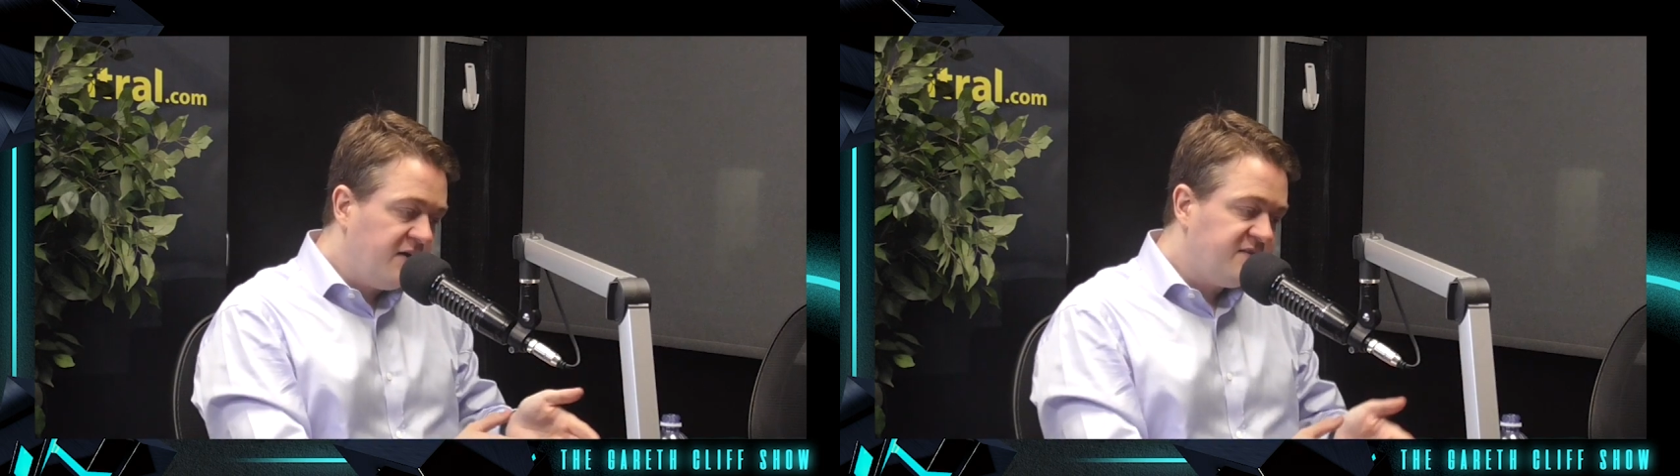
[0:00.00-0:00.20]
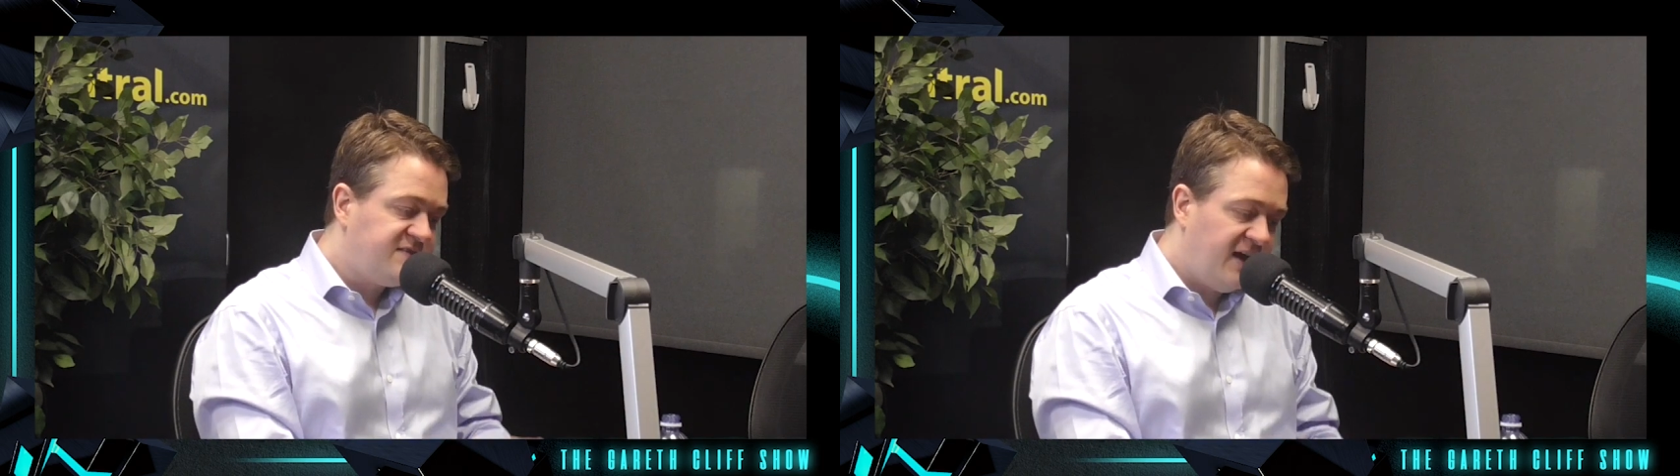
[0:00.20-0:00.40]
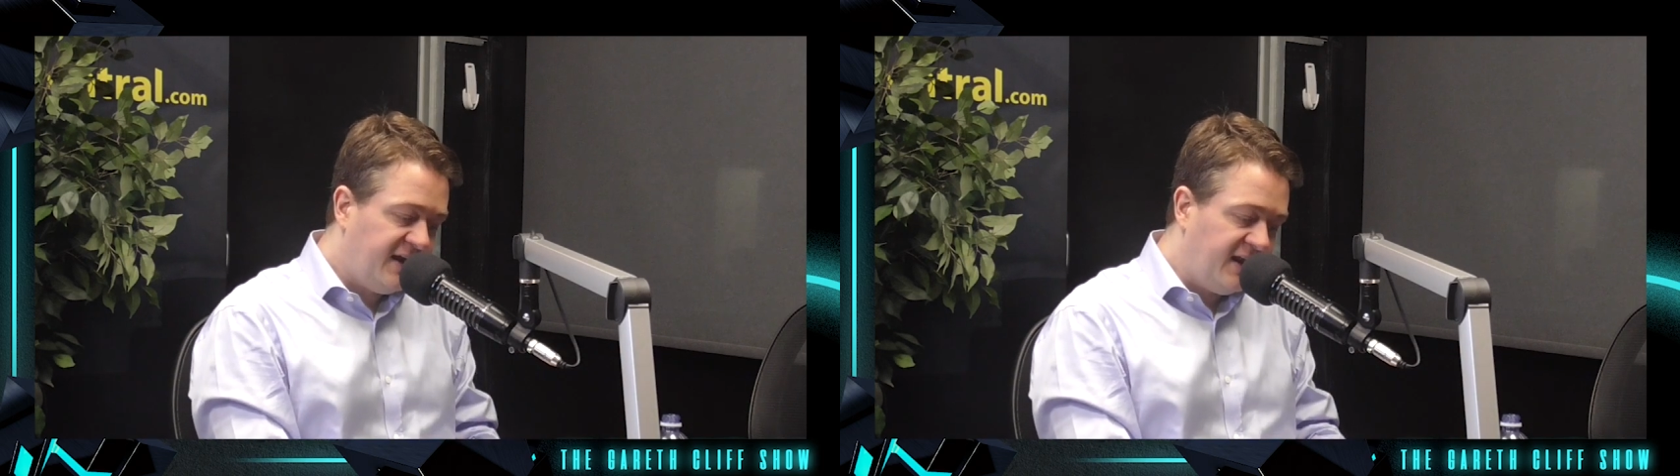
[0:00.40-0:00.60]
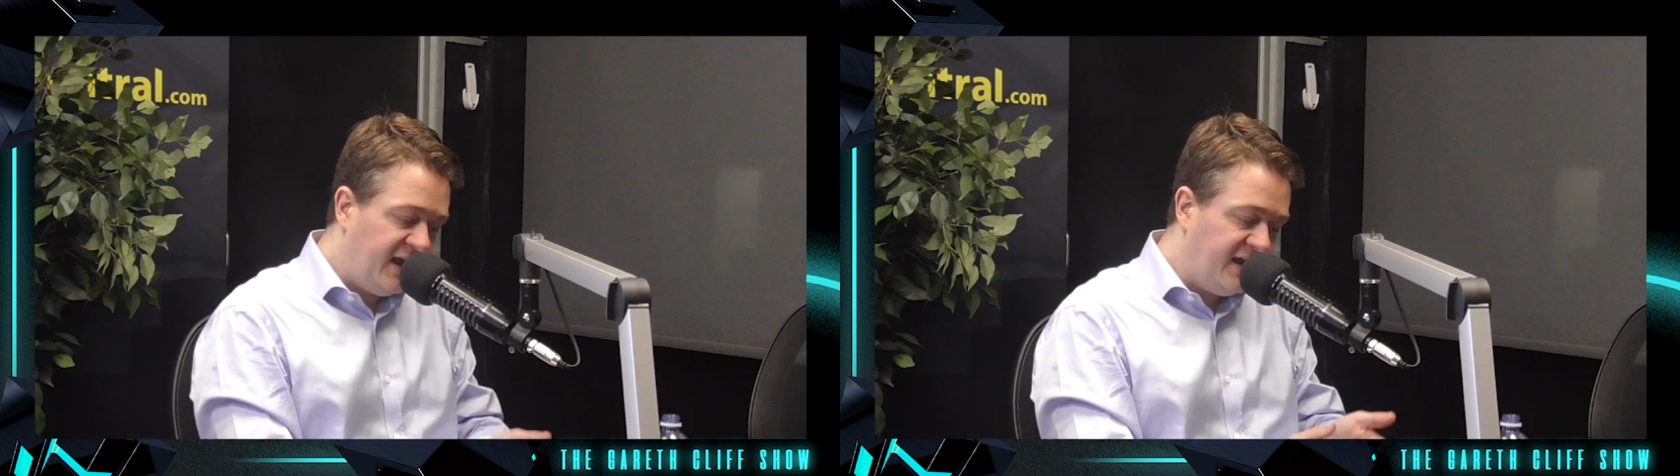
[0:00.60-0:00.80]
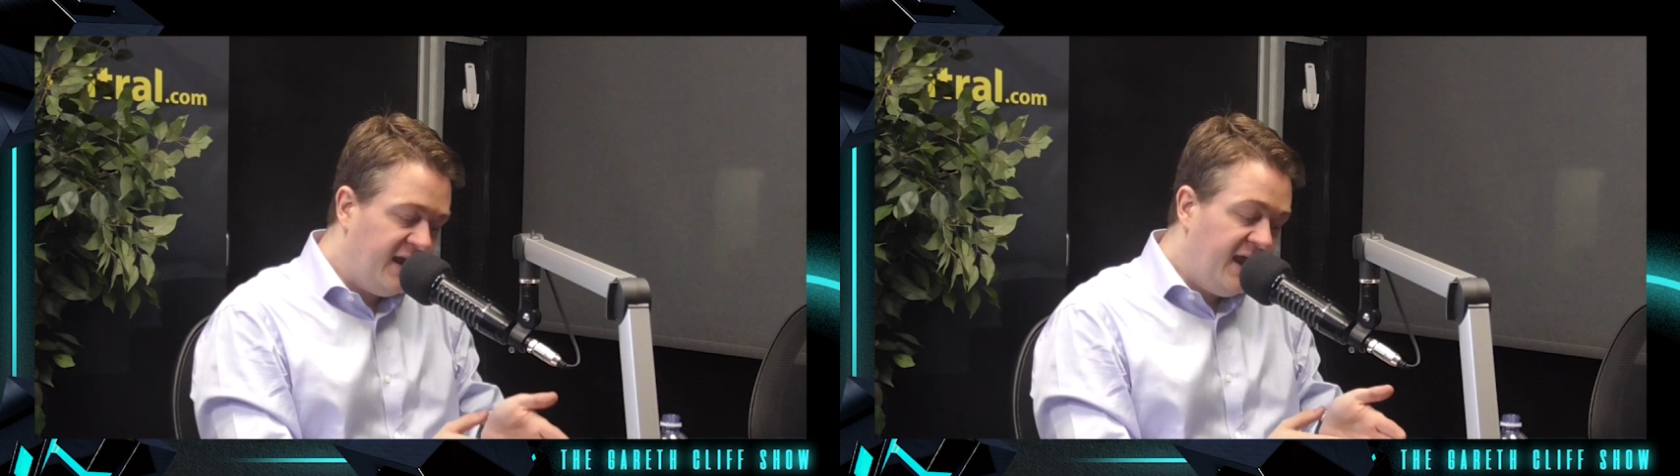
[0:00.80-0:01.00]

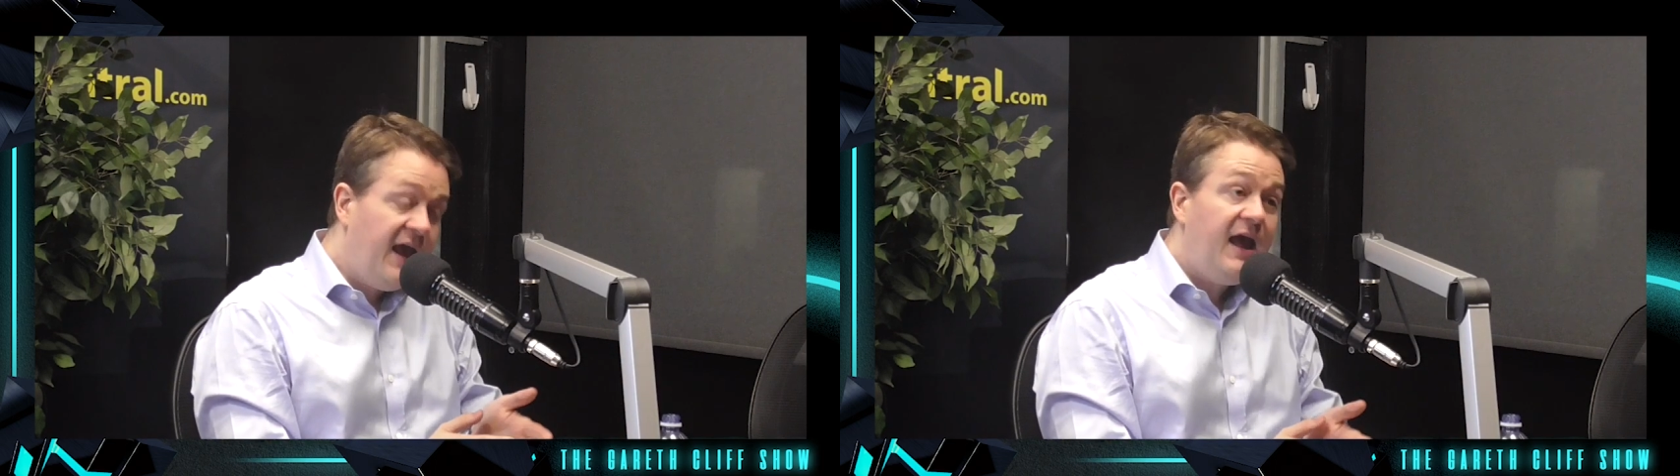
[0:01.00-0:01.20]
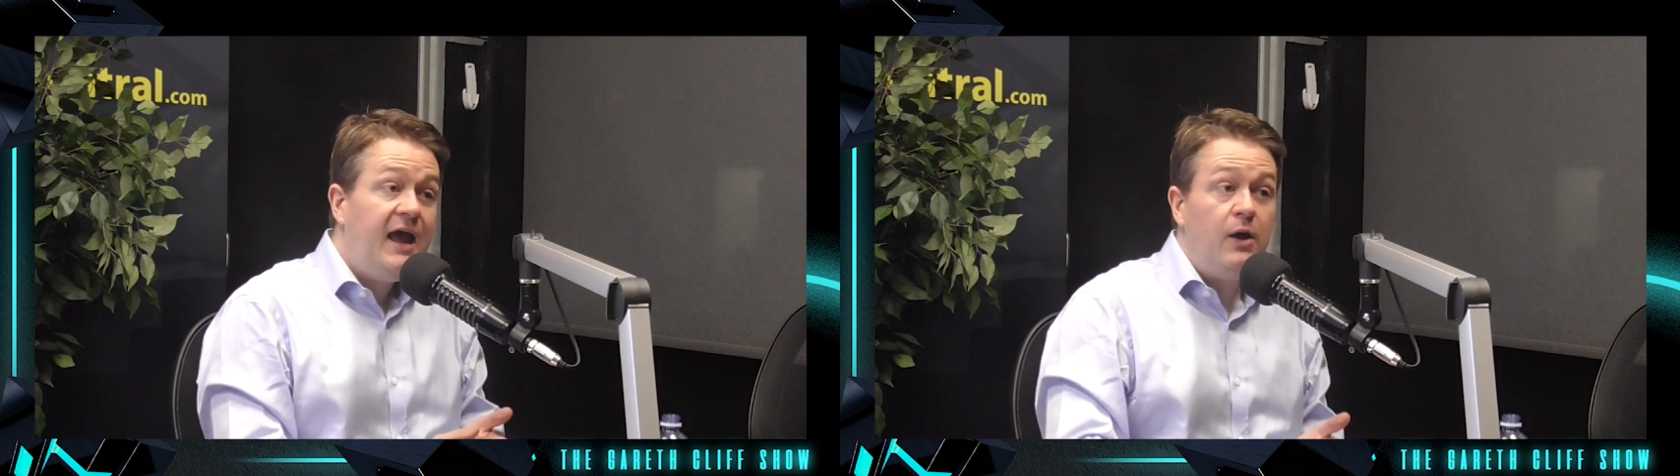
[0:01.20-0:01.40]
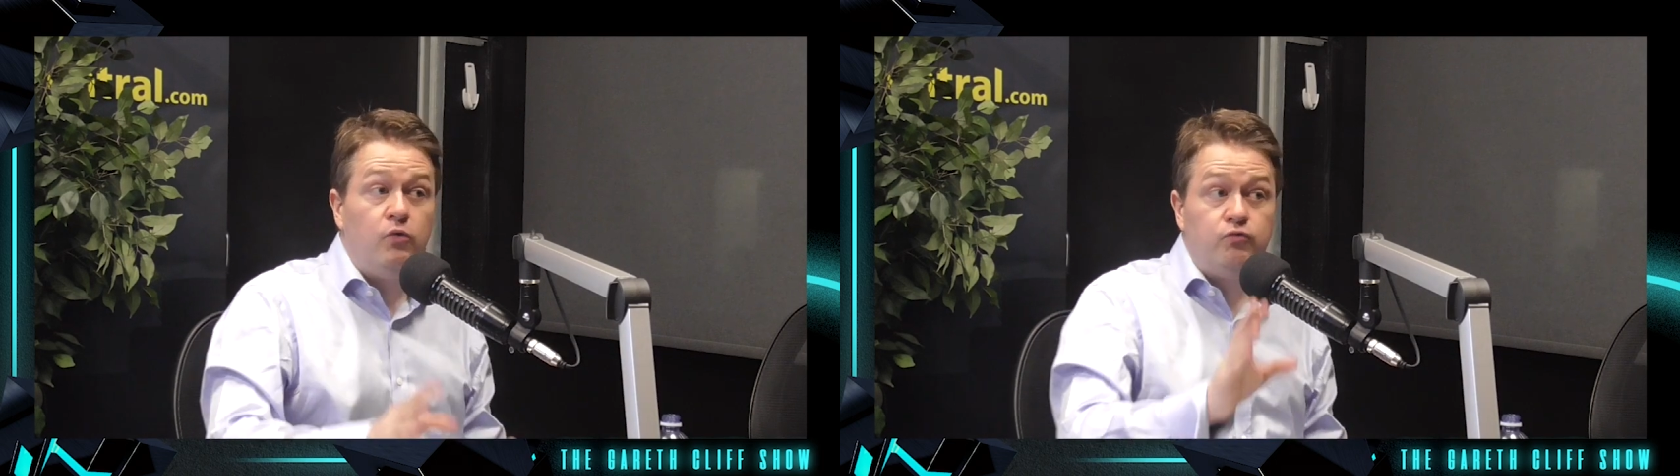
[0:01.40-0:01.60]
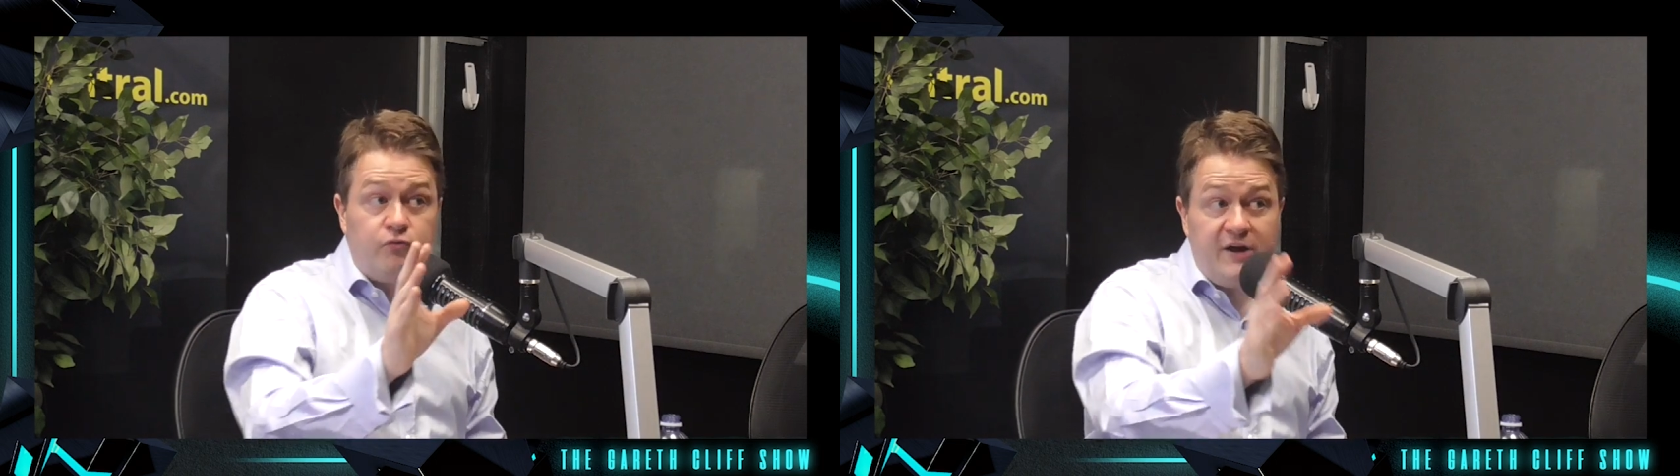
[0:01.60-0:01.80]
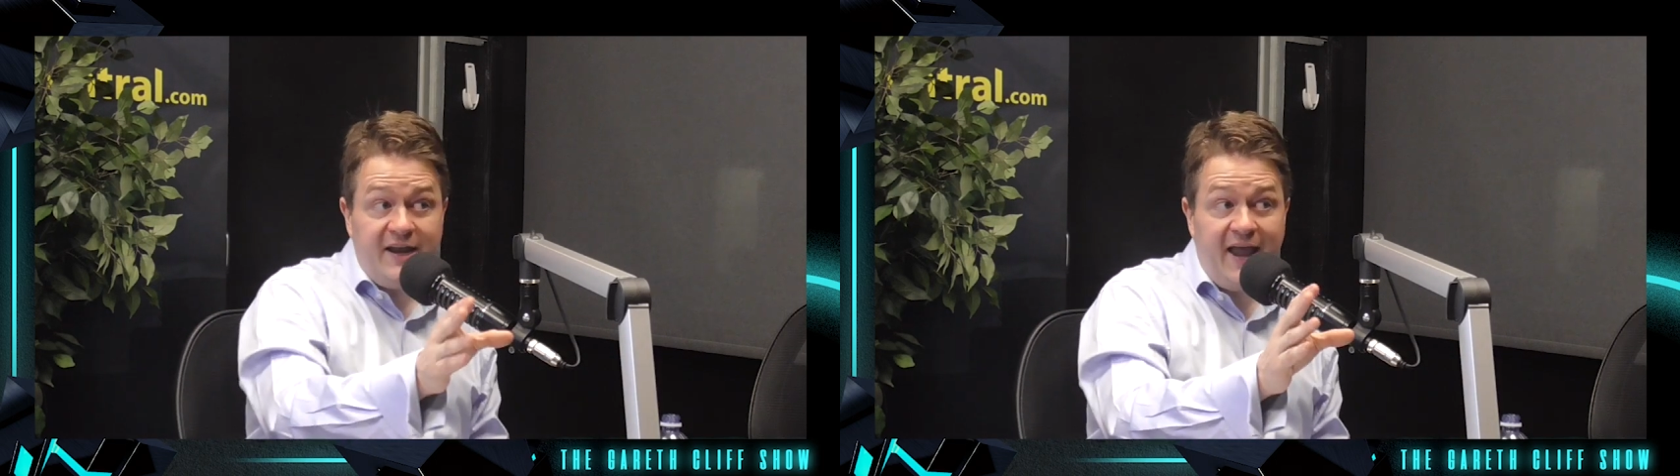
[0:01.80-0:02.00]
Secondly, it will
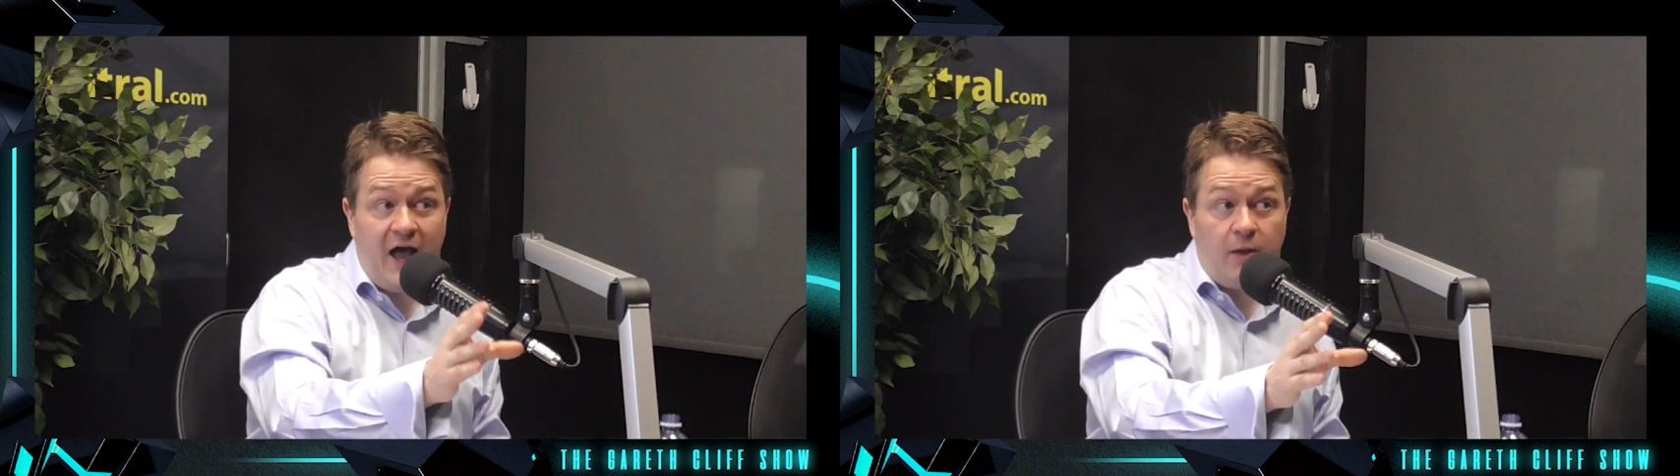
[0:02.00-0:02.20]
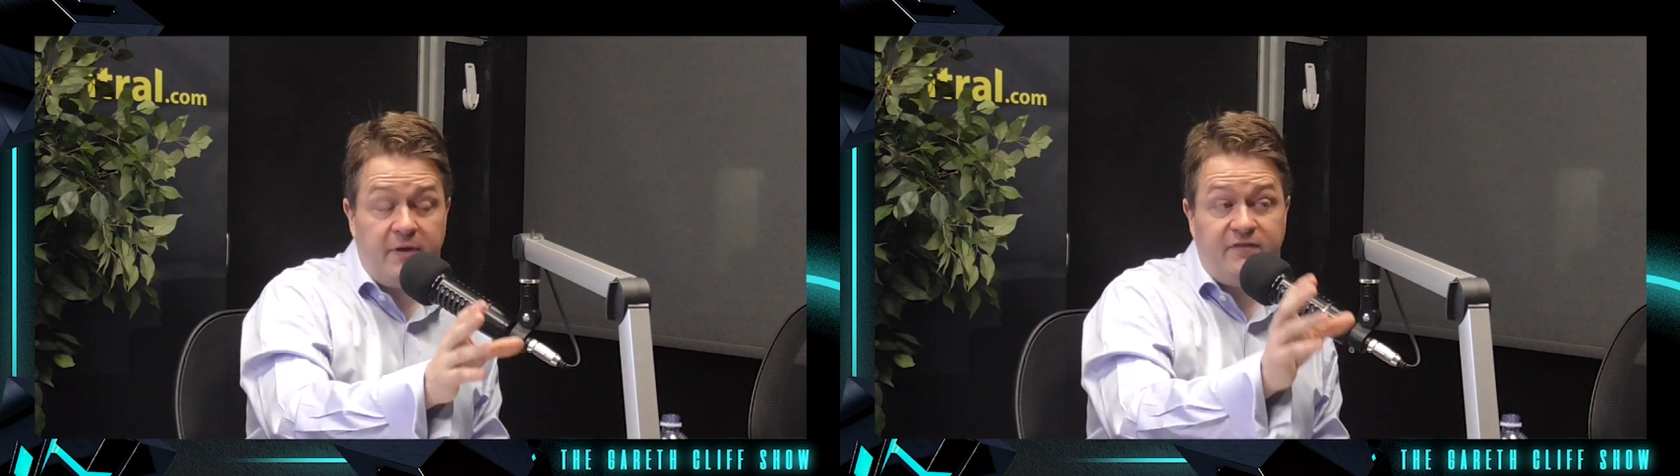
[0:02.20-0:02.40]
really help